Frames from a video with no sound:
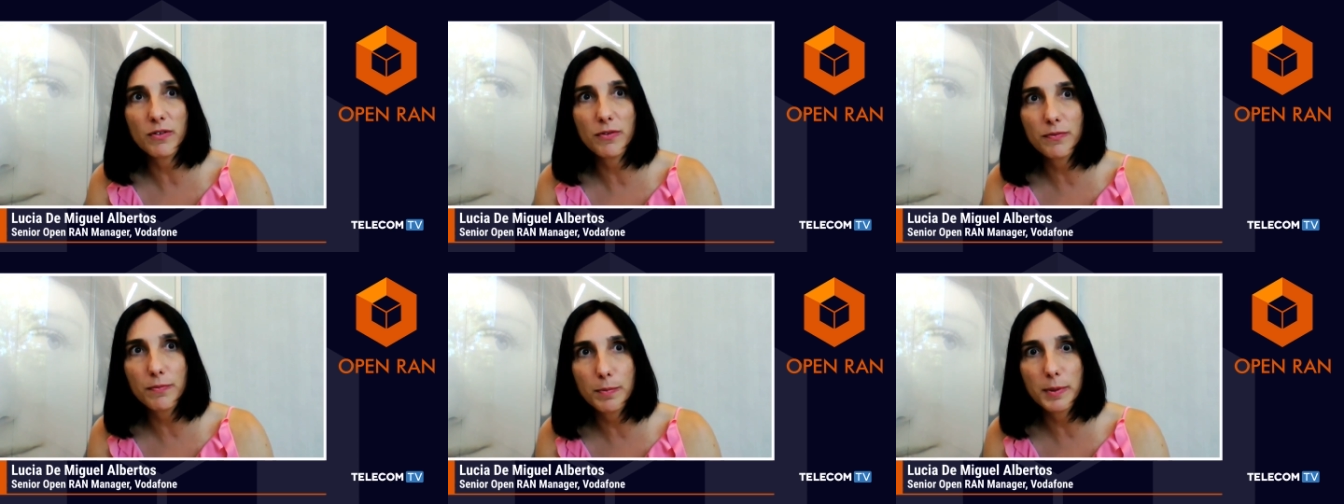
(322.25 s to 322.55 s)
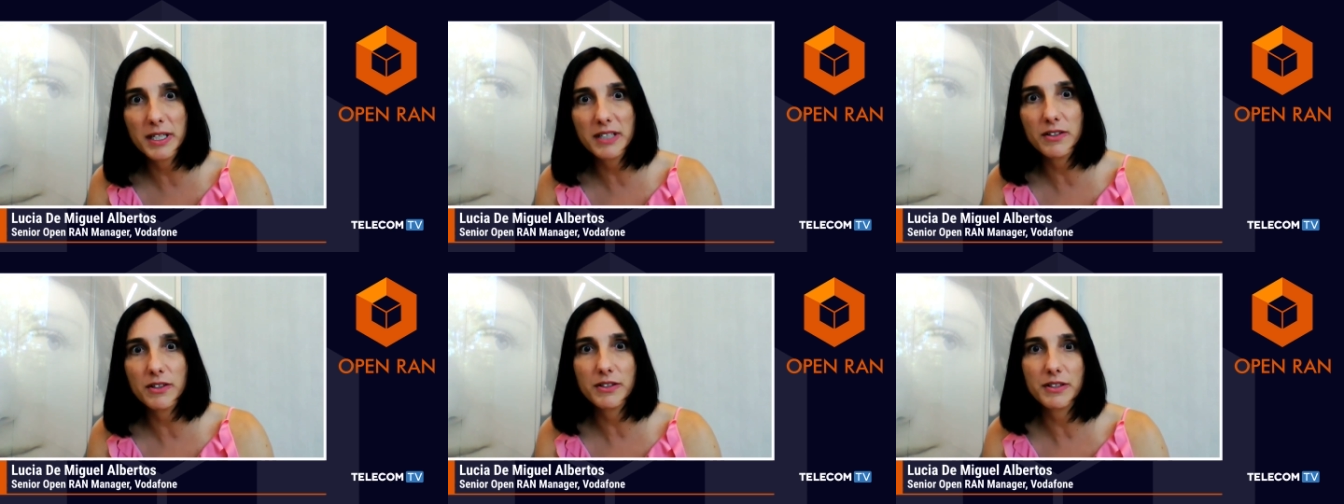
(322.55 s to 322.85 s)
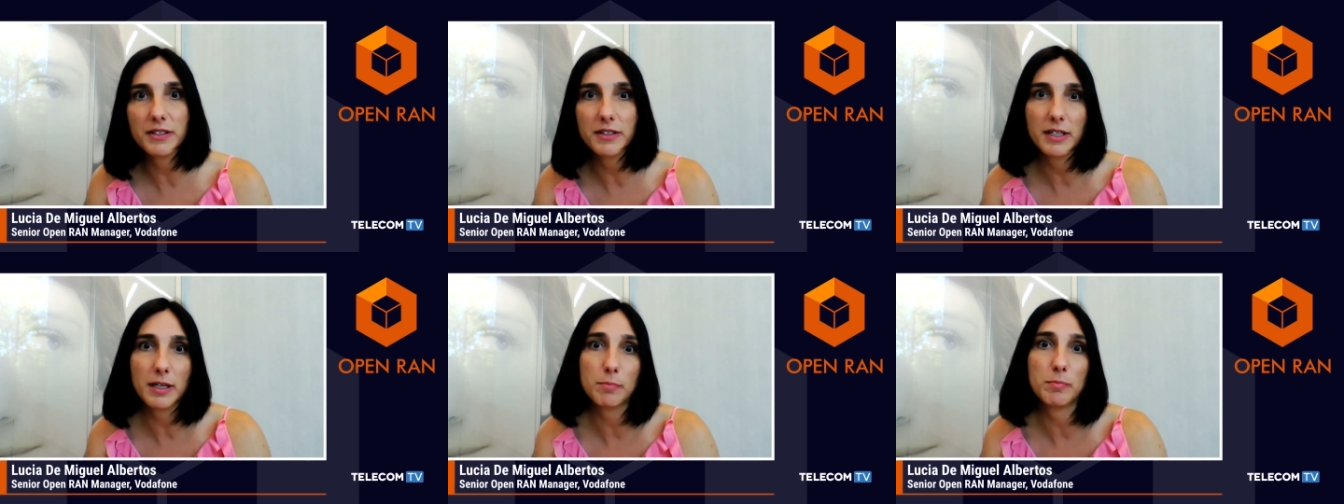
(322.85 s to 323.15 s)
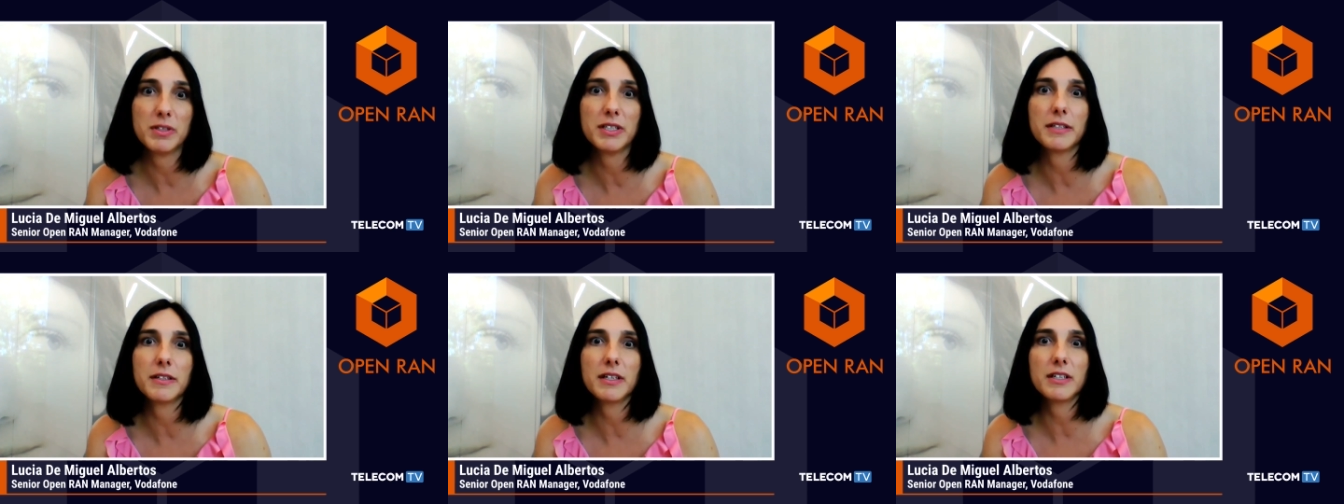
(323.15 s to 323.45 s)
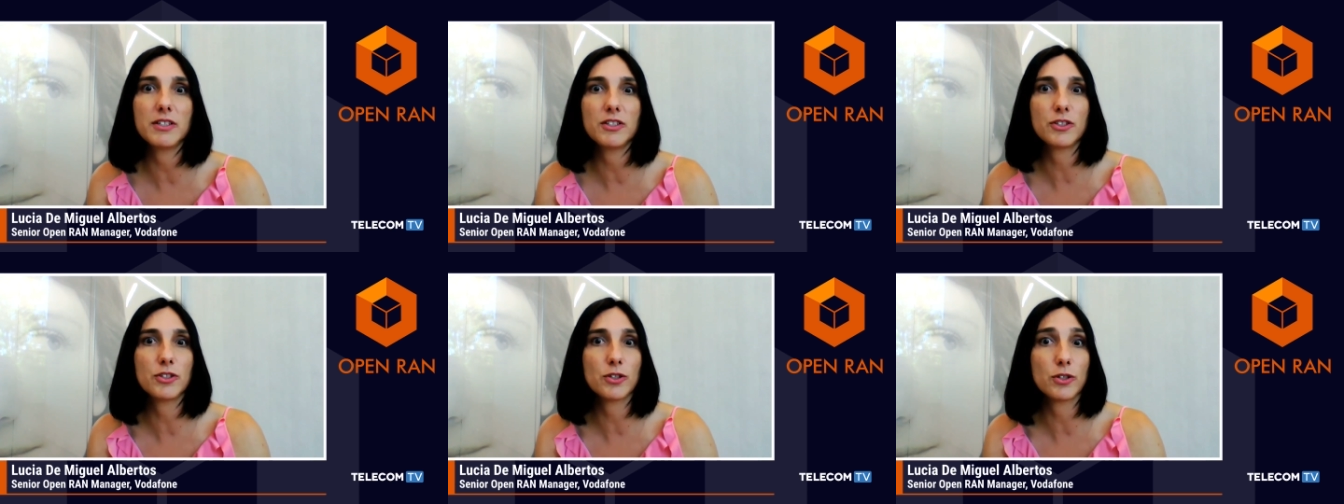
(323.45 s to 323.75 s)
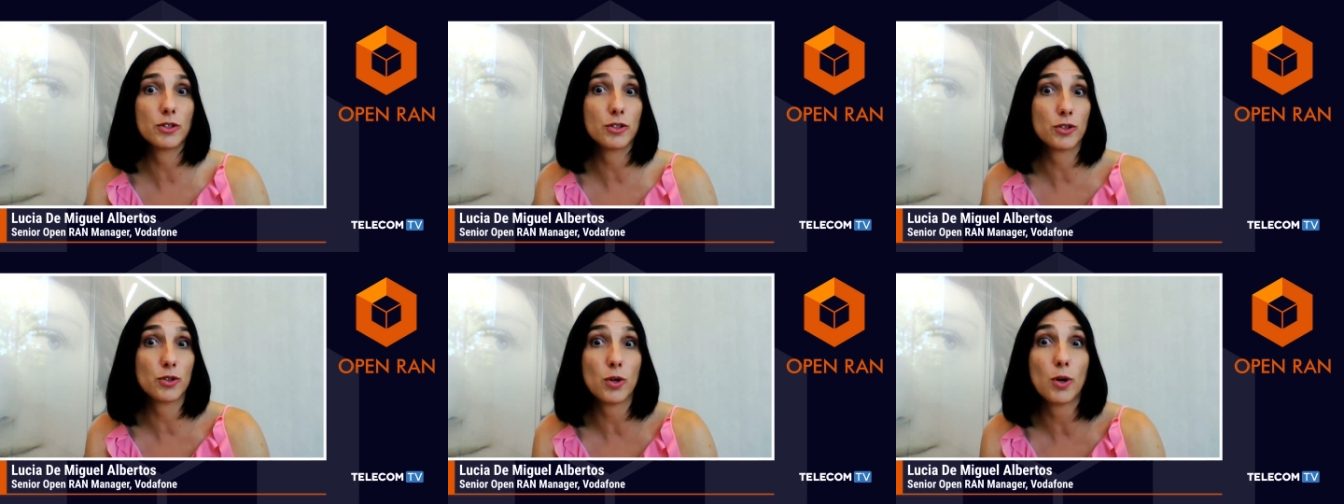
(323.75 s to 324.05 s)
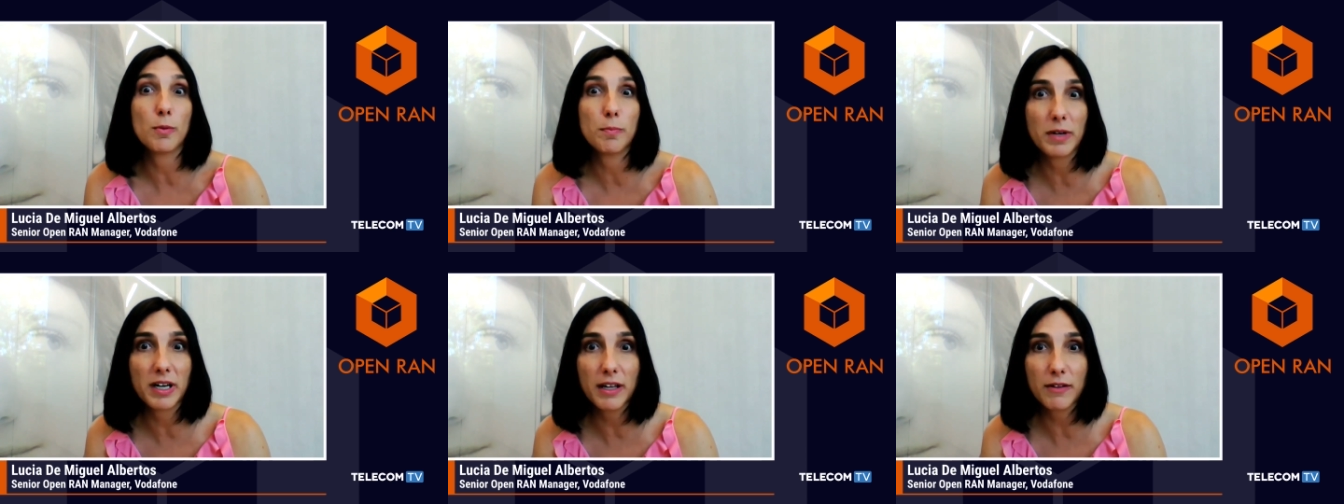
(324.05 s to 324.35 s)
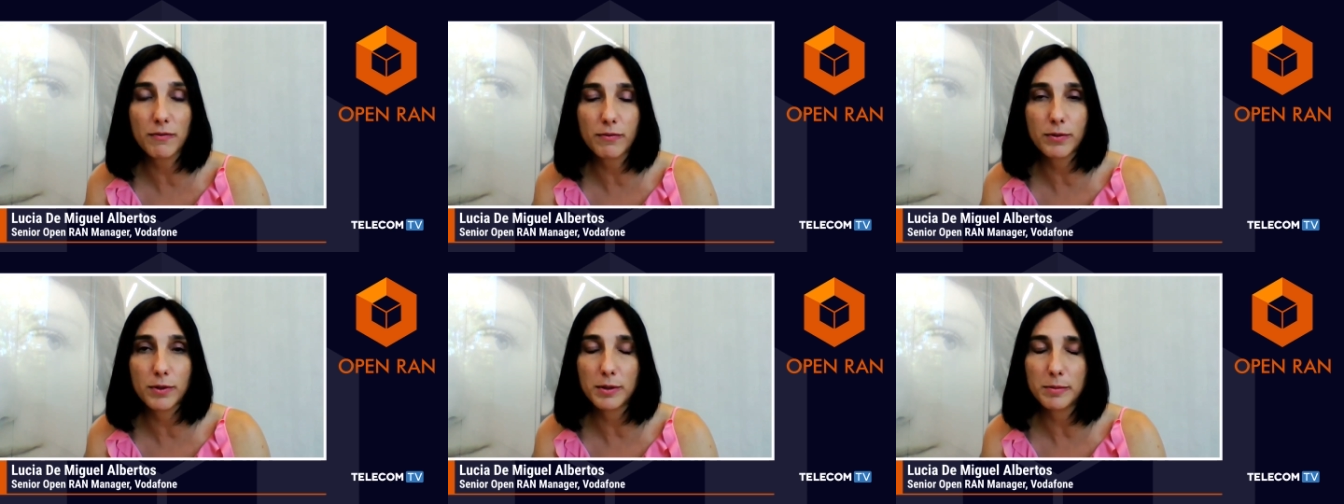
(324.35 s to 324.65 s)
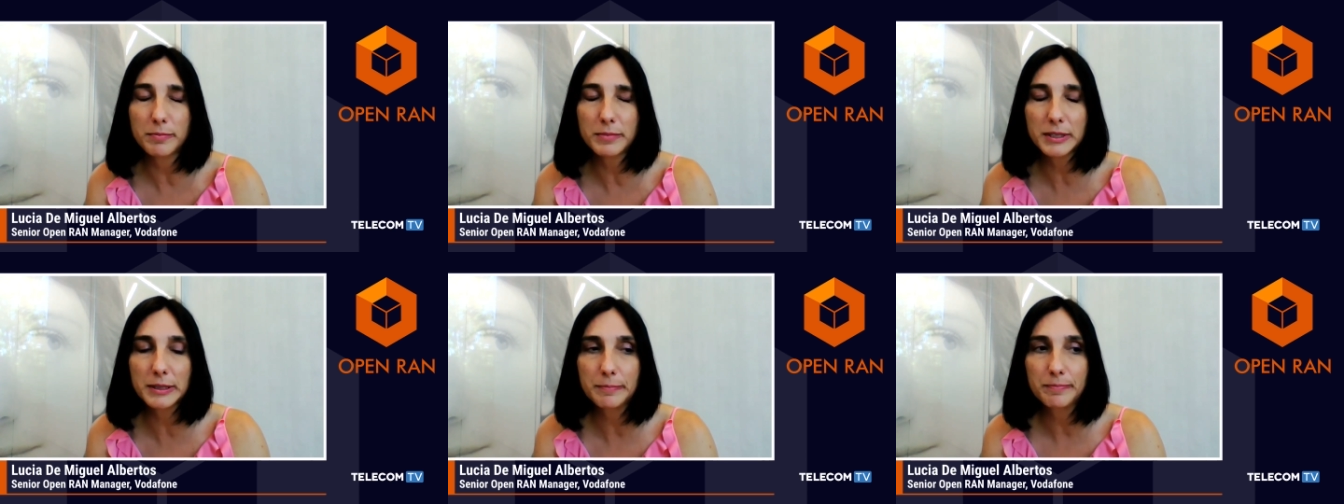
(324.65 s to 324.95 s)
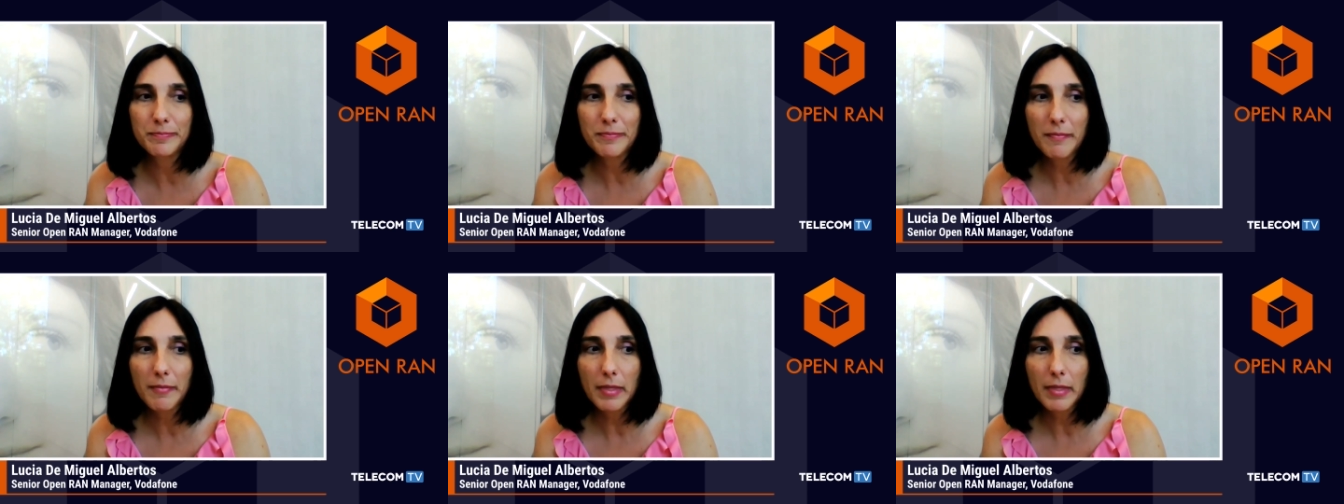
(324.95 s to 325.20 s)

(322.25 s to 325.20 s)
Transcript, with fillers: of players in applications or platforms.